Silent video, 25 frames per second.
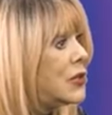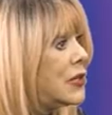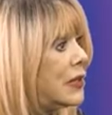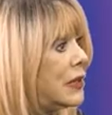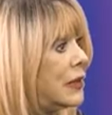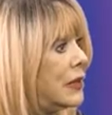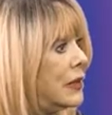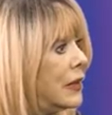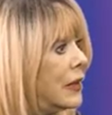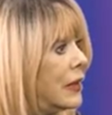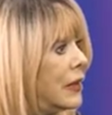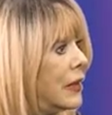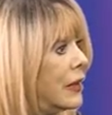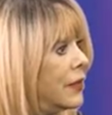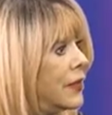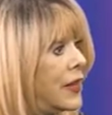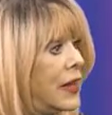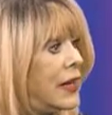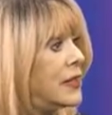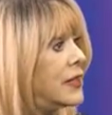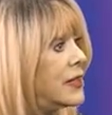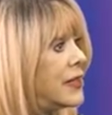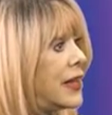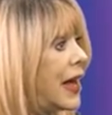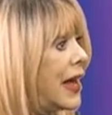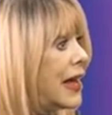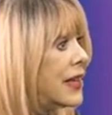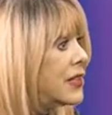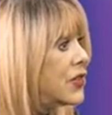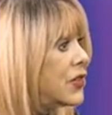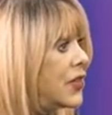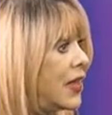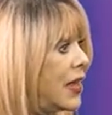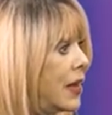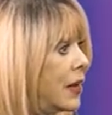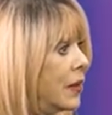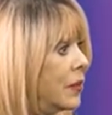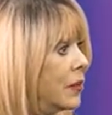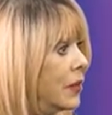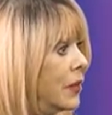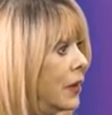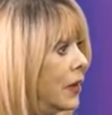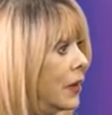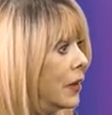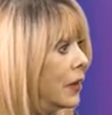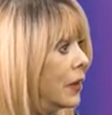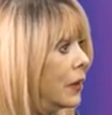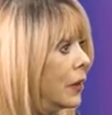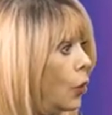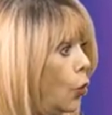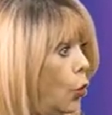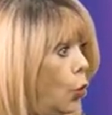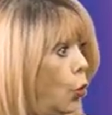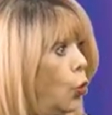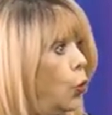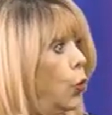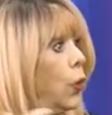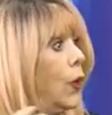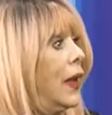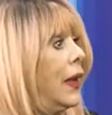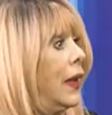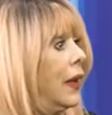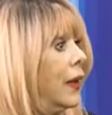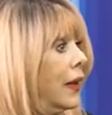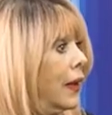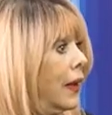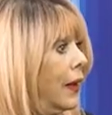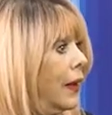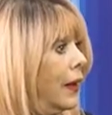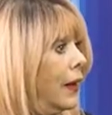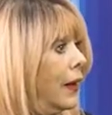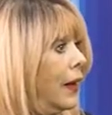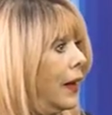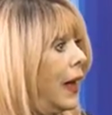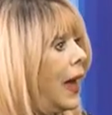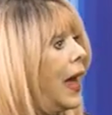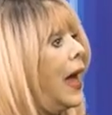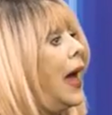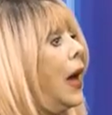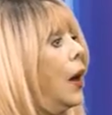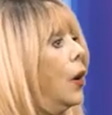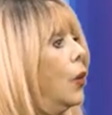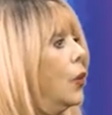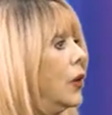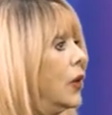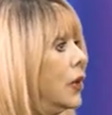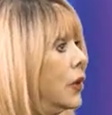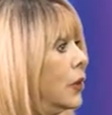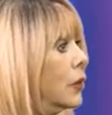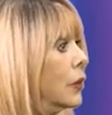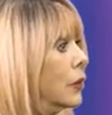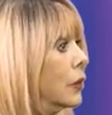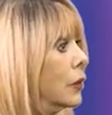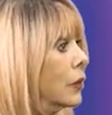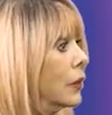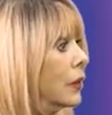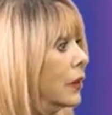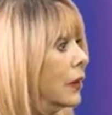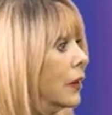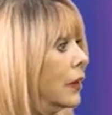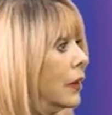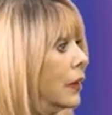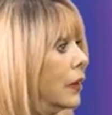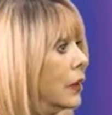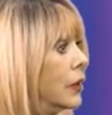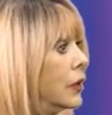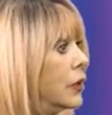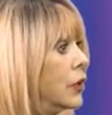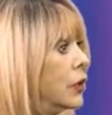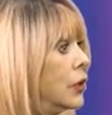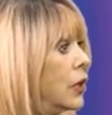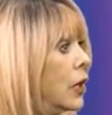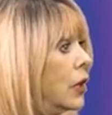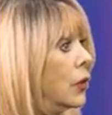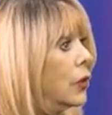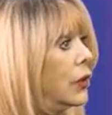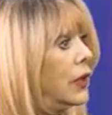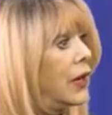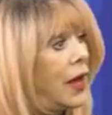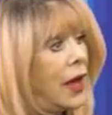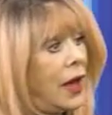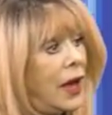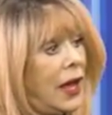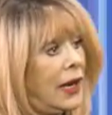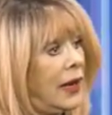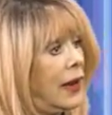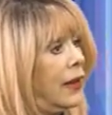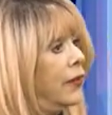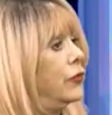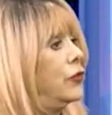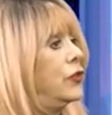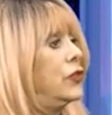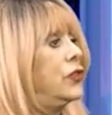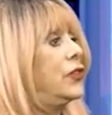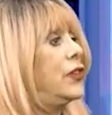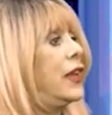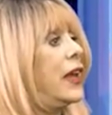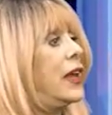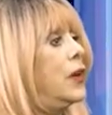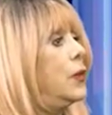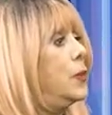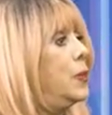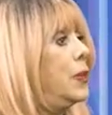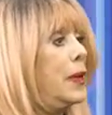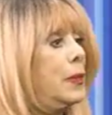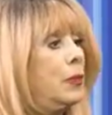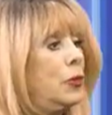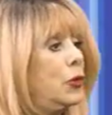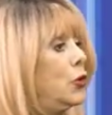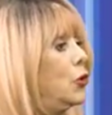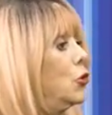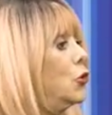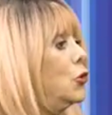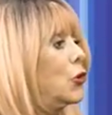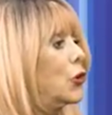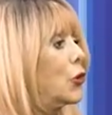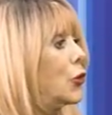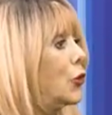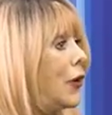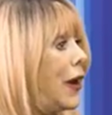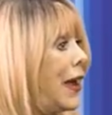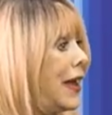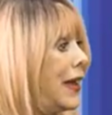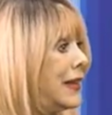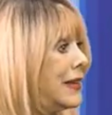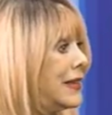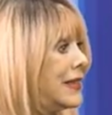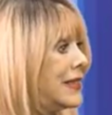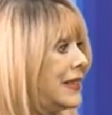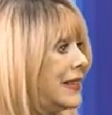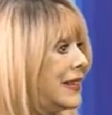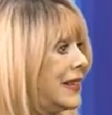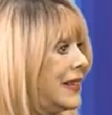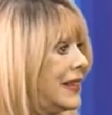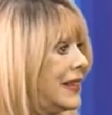person that has asked them all week, how are you? You know, and I love to say to people, you look great.